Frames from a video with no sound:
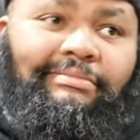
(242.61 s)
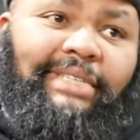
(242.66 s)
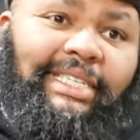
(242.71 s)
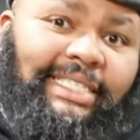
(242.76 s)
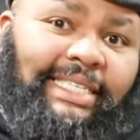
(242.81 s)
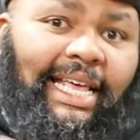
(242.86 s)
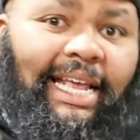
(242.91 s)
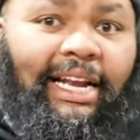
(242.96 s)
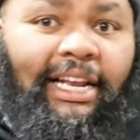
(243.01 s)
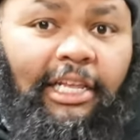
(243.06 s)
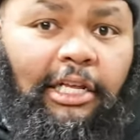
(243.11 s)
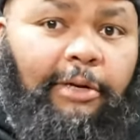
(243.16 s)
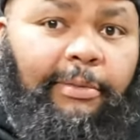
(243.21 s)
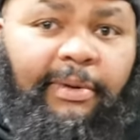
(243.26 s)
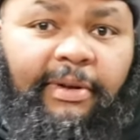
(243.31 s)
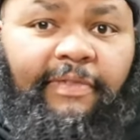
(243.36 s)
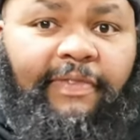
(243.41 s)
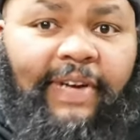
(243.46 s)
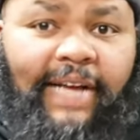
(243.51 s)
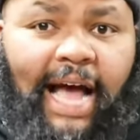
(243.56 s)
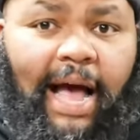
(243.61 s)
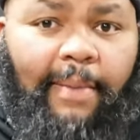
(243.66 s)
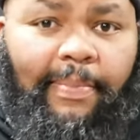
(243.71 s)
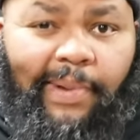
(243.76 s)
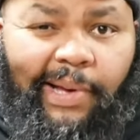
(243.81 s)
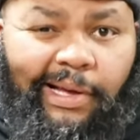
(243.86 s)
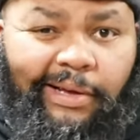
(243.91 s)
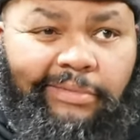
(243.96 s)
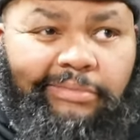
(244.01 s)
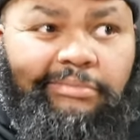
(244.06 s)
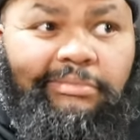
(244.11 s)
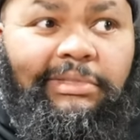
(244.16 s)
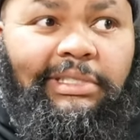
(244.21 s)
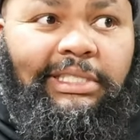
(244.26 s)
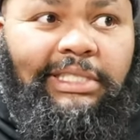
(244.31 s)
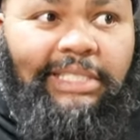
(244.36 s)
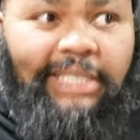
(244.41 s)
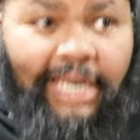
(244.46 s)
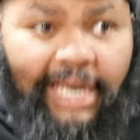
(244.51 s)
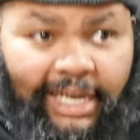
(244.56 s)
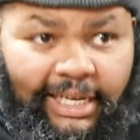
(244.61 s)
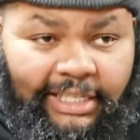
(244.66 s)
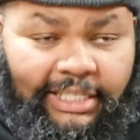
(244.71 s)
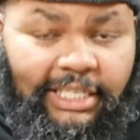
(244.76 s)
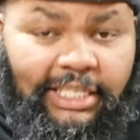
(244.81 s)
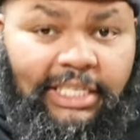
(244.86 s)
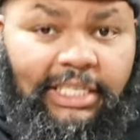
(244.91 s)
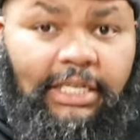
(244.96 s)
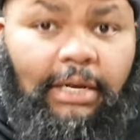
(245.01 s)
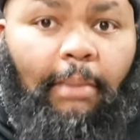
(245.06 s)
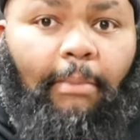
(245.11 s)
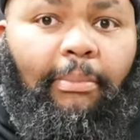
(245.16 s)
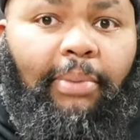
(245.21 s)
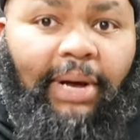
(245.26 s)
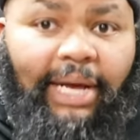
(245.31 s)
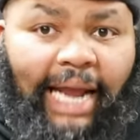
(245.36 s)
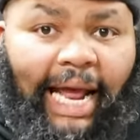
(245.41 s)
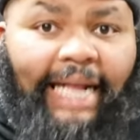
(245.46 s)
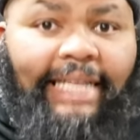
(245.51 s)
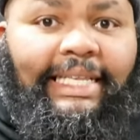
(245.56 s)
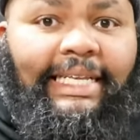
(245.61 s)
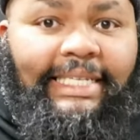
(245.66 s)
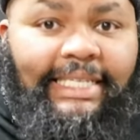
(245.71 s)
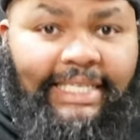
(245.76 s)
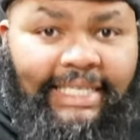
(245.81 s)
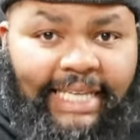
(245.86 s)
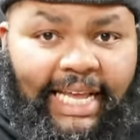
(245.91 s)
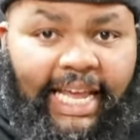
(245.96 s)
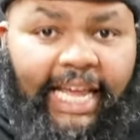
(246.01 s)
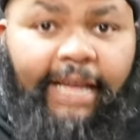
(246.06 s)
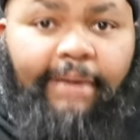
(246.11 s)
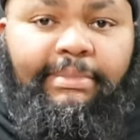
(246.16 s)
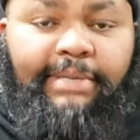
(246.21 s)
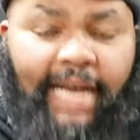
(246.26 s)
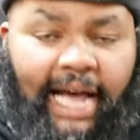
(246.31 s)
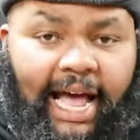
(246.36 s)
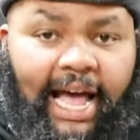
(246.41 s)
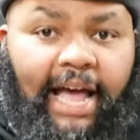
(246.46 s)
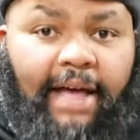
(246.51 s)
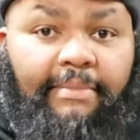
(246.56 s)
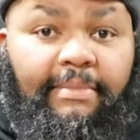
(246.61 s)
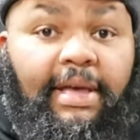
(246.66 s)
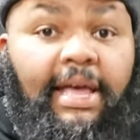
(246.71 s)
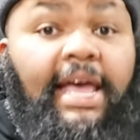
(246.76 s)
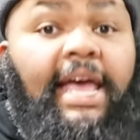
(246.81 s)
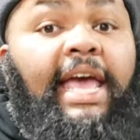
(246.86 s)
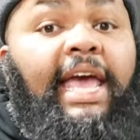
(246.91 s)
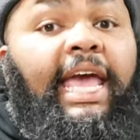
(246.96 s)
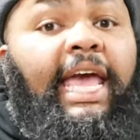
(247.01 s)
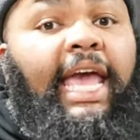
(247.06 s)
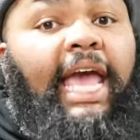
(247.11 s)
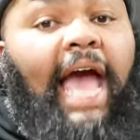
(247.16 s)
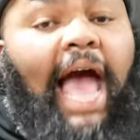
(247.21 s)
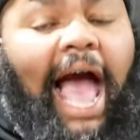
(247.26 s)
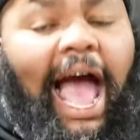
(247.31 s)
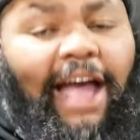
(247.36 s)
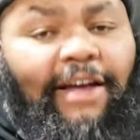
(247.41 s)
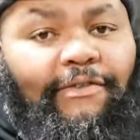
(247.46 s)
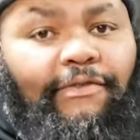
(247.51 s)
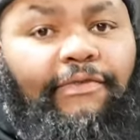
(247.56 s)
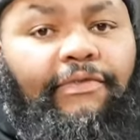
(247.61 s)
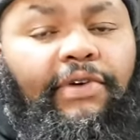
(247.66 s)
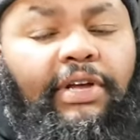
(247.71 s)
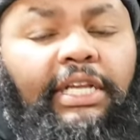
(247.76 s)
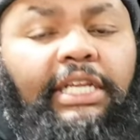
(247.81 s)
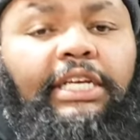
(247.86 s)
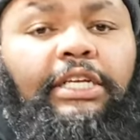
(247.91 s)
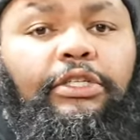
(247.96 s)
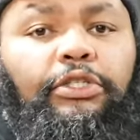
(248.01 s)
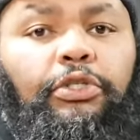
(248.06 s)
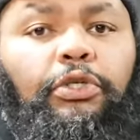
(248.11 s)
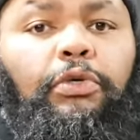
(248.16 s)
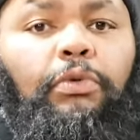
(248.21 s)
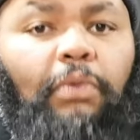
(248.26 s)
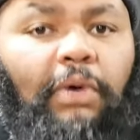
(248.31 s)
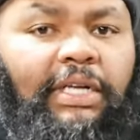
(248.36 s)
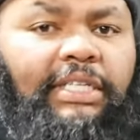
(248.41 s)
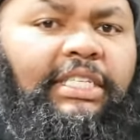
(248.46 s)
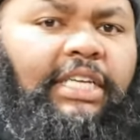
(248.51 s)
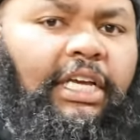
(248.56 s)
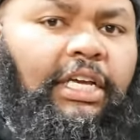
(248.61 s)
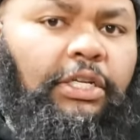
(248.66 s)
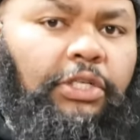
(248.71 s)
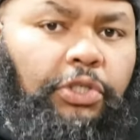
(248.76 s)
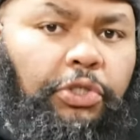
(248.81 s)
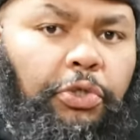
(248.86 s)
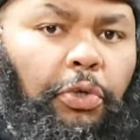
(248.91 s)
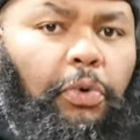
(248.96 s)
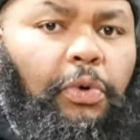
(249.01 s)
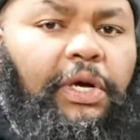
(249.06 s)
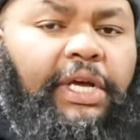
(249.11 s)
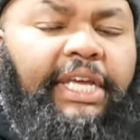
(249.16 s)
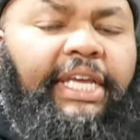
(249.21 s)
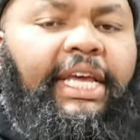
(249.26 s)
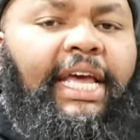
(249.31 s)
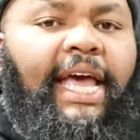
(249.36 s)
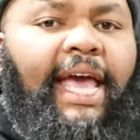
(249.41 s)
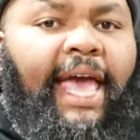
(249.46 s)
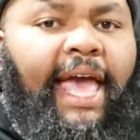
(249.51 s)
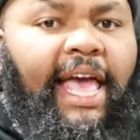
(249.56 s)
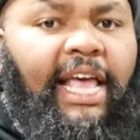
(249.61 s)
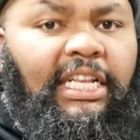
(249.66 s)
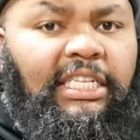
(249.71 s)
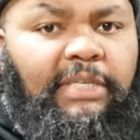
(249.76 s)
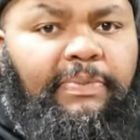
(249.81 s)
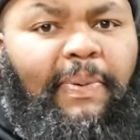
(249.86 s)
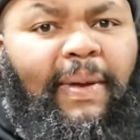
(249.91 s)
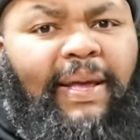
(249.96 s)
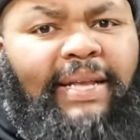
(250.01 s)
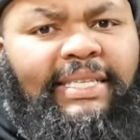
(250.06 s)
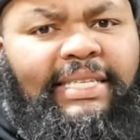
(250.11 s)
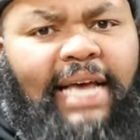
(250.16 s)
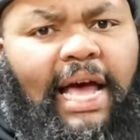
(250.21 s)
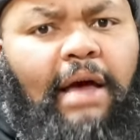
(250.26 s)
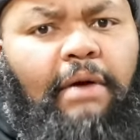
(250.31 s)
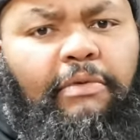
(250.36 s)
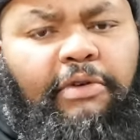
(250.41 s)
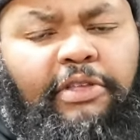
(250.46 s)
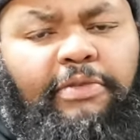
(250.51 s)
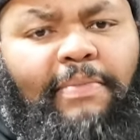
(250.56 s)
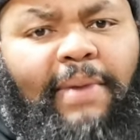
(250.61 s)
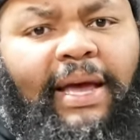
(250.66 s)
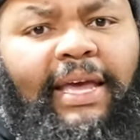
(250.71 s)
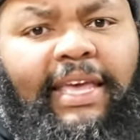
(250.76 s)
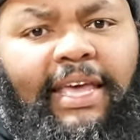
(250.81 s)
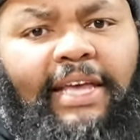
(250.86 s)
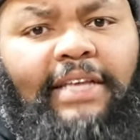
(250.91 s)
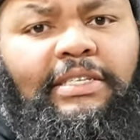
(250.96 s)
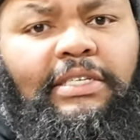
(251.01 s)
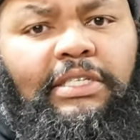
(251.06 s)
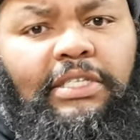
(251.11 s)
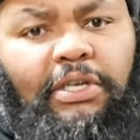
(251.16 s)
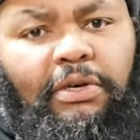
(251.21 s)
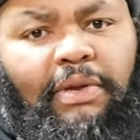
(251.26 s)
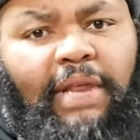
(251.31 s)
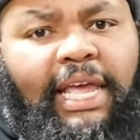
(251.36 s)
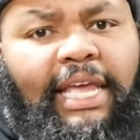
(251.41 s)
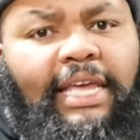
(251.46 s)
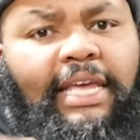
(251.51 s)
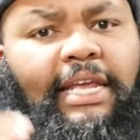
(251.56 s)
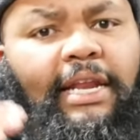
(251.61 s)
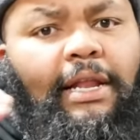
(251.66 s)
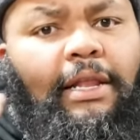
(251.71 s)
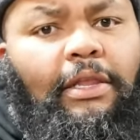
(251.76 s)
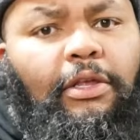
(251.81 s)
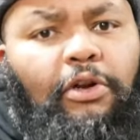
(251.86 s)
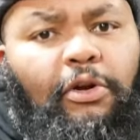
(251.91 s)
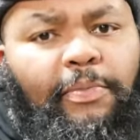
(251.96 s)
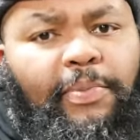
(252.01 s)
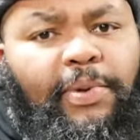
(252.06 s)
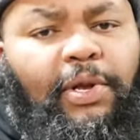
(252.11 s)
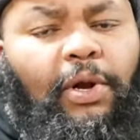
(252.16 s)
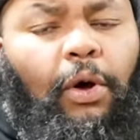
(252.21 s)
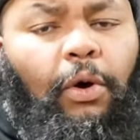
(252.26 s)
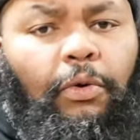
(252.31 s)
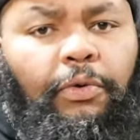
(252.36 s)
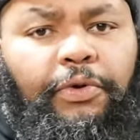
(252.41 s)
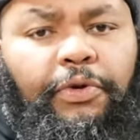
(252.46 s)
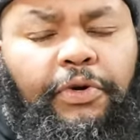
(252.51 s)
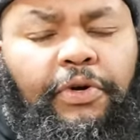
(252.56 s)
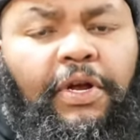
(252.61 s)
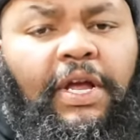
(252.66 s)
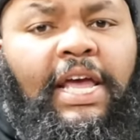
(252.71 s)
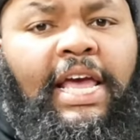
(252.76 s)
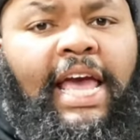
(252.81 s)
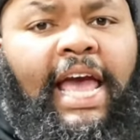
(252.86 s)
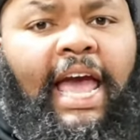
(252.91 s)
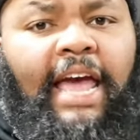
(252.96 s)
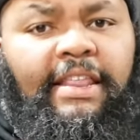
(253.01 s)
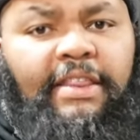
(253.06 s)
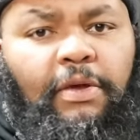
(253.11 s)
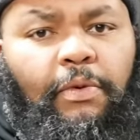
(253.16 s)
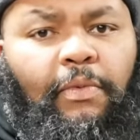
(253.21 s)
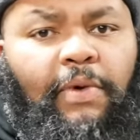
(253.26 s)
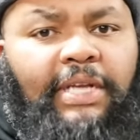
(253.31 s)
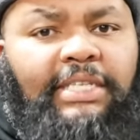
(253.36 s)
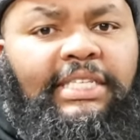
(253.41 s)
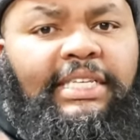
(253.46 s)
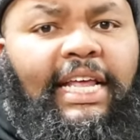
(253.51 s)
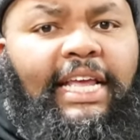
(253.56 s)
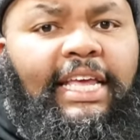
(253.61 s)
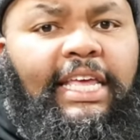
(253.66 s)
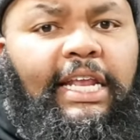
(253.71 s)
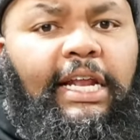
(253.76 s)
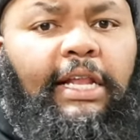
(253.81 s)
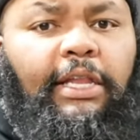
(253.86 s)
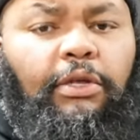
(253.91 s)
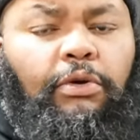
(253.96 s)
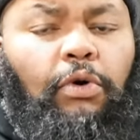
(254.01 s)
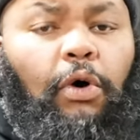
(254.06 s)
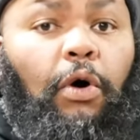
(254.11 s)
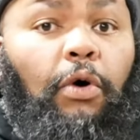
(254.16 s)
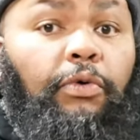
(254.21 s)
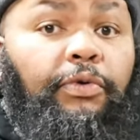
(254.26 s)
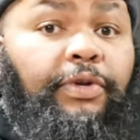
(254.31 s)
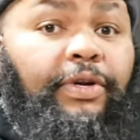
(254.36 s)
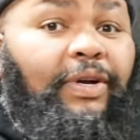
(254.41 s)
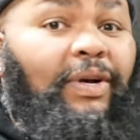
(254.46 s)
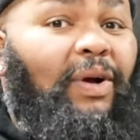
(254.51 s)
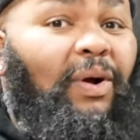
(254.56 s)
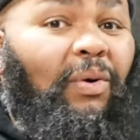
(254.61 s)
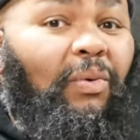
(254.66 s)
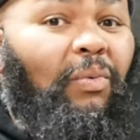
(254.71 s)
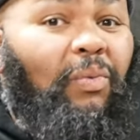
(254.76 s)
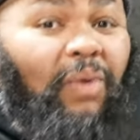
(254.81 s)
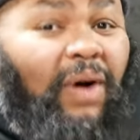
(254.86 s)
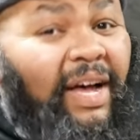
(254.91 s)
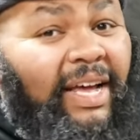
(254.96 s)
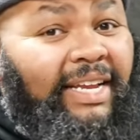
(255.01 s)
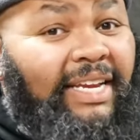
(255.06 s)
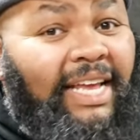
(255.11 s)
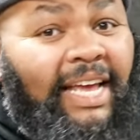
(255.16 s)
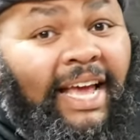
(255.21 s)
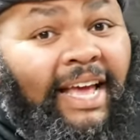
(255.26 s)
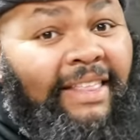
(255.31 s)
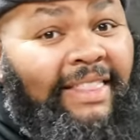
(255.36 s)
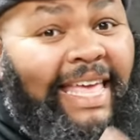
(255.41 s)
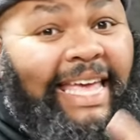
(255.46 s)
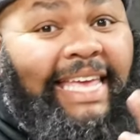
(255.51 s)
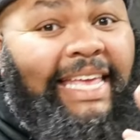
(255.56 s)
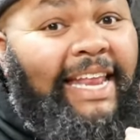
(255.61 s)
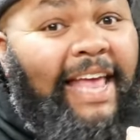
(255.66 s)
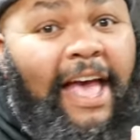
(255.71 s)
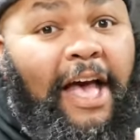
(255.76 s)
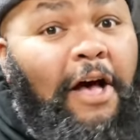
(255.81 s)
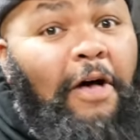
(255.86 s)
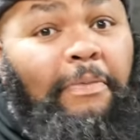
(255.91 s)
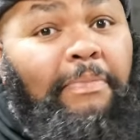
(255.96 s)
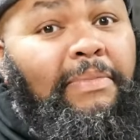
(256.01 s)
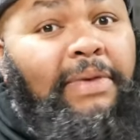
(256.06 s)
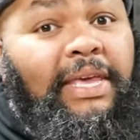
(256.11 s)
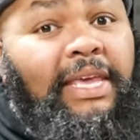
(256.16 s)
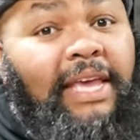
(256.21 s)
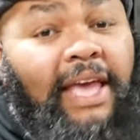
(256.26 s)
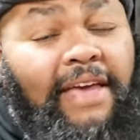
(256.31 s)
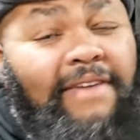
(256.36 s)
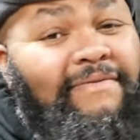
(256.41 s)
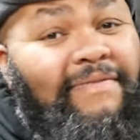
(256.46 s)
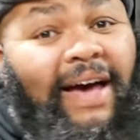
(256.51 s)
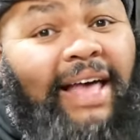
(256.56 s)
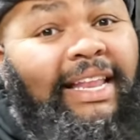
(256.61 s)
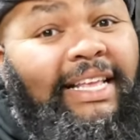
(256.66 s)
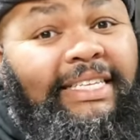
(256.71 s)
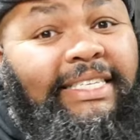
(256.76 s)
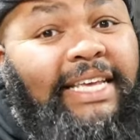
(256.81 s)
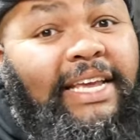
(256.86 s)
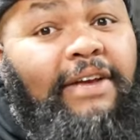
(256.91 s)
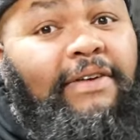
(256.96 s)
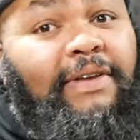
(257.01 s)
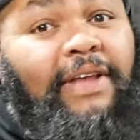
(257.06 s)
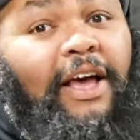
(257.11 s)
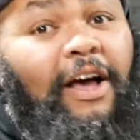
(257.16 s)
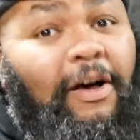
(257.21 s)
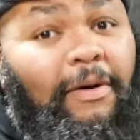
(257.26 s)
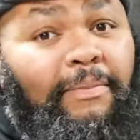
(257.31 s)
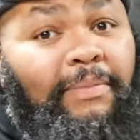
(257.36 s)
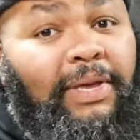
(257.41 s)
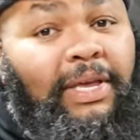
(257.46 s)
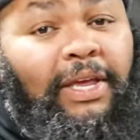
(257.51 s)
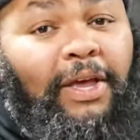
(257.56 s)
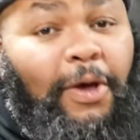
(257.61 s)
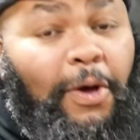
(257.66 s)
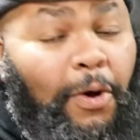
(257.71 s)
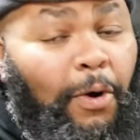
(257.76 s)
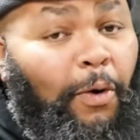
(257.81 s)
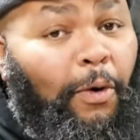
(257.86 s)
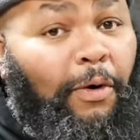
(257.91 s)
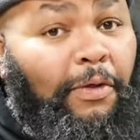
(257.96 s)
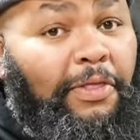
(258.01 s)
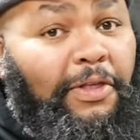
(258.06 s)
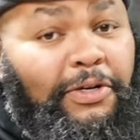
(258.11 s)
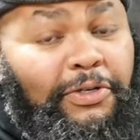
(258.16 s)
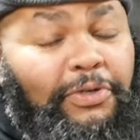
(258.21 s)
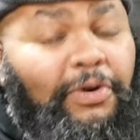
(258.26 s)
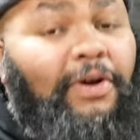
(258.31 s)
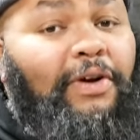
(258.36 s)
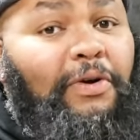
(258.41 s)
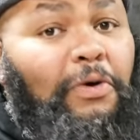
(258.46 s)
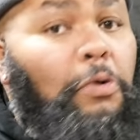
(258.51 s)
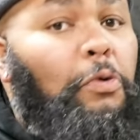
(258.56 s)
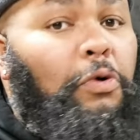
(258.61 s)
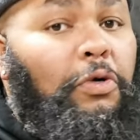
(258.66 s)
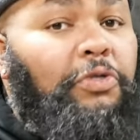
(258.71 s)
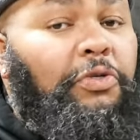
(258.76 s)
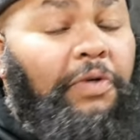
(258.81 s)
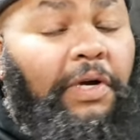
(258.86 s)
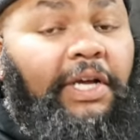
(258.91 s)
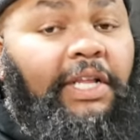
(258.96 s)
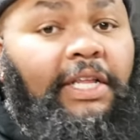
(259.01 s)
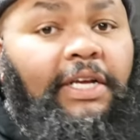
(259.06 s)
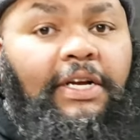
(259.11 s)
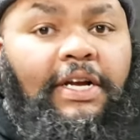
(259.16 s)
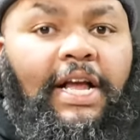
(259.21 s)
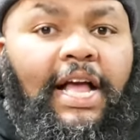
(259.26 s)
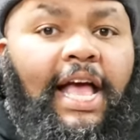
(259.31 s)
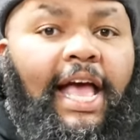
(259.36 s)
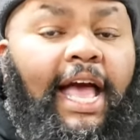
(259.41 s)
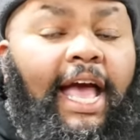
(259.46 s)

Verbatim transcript: is that a little bit of a cop out? Yes, but at the same time, I really do want to enjoy and spend time with my kids until they get a little bit older. And then once they get a little older, one, they can help me and volunteer to help me on the truck or trailer.